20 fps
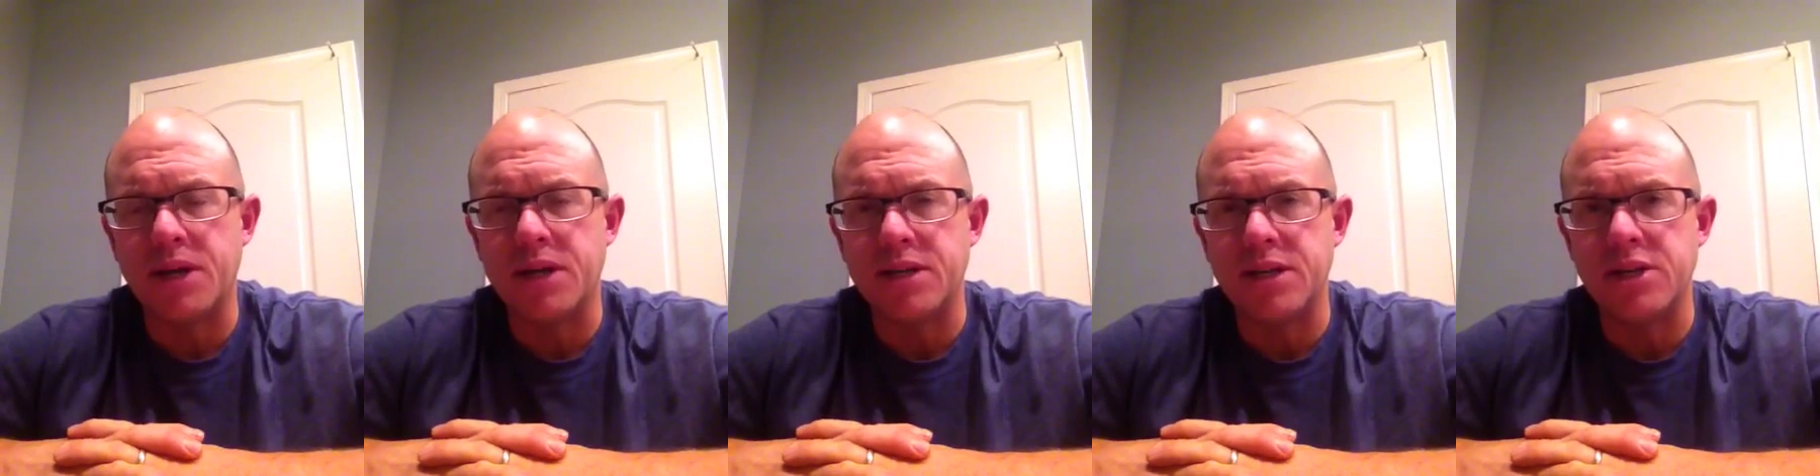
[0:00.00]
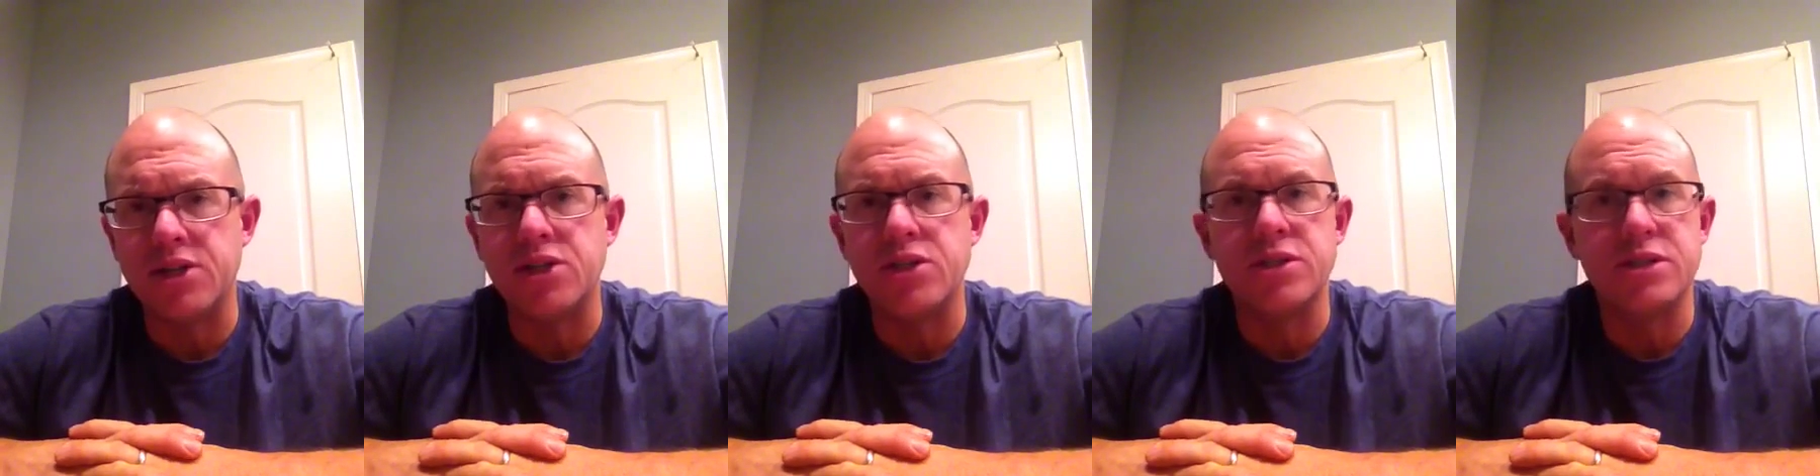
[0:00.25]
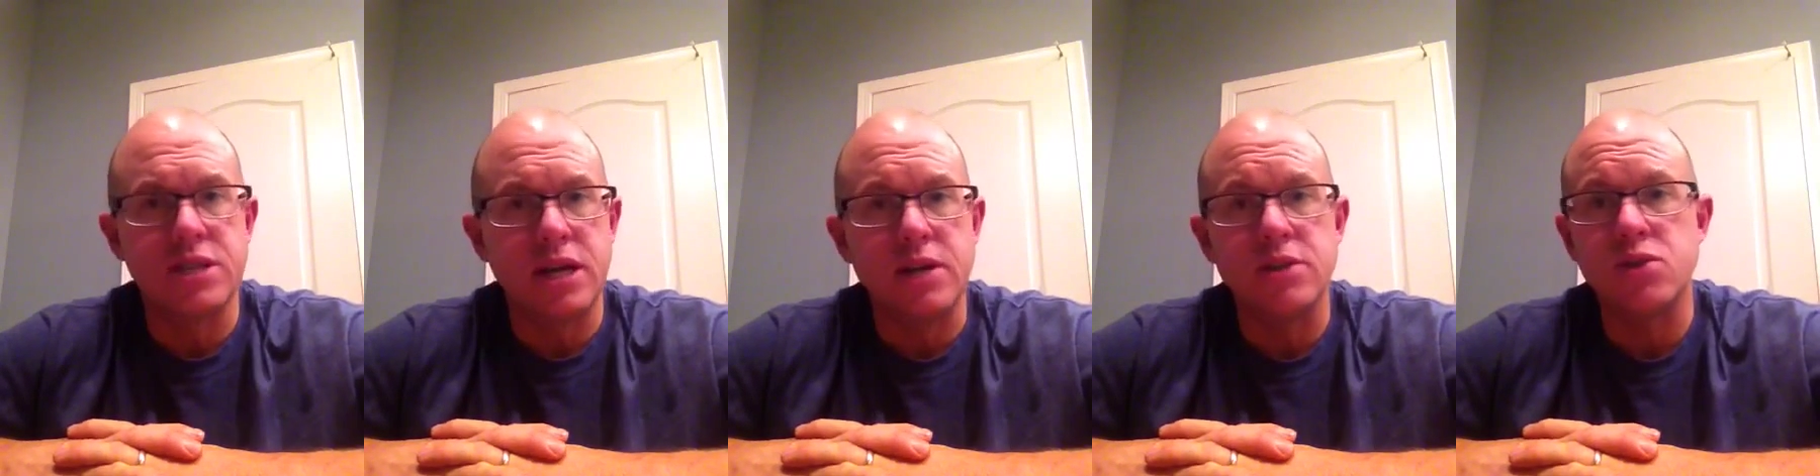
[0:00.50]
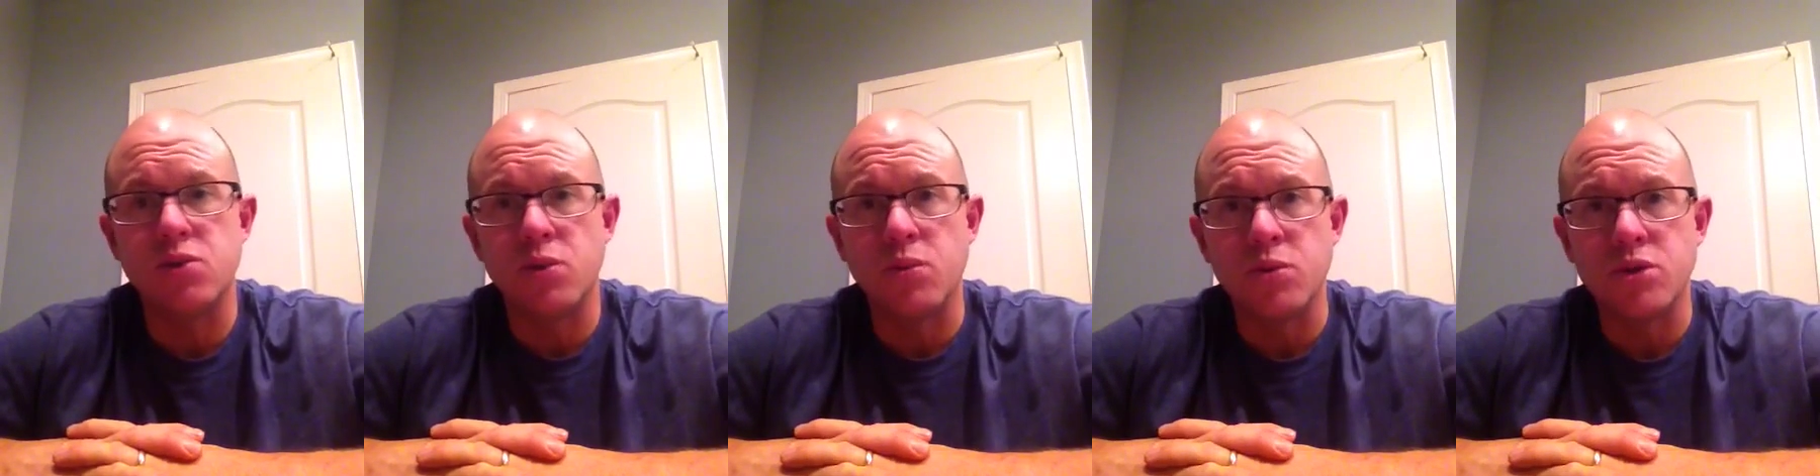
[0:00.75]
conditions,
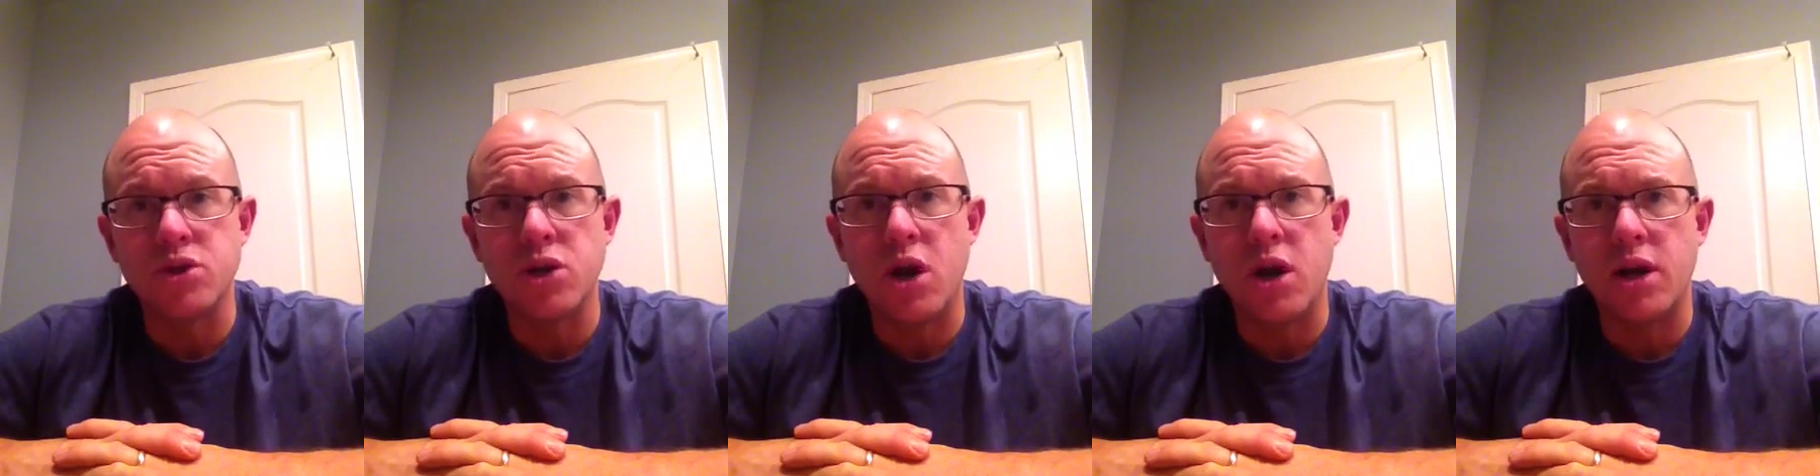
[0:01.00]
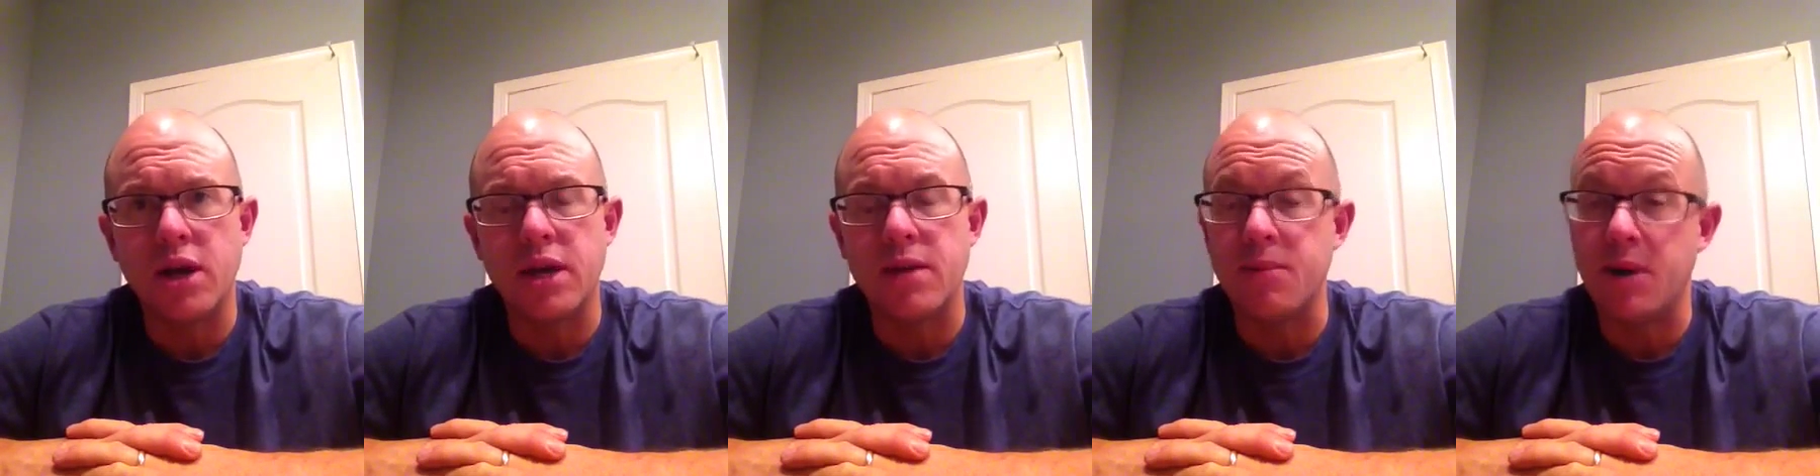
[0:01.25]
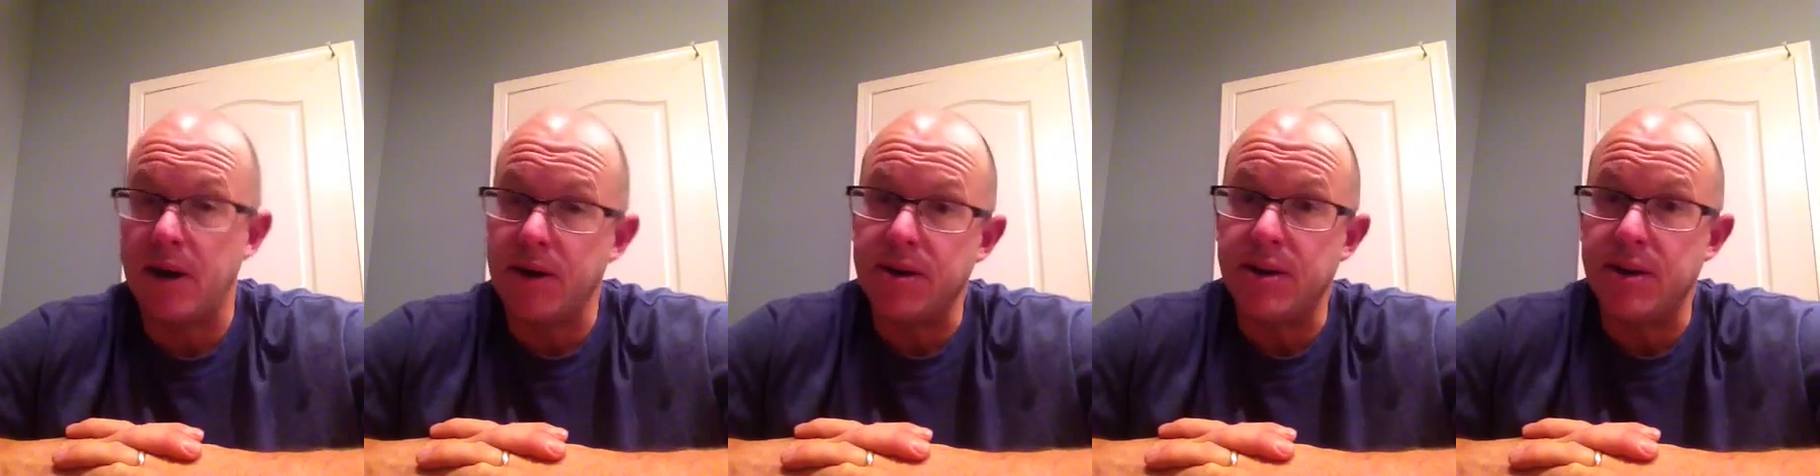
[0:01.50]
that's what we're talking about.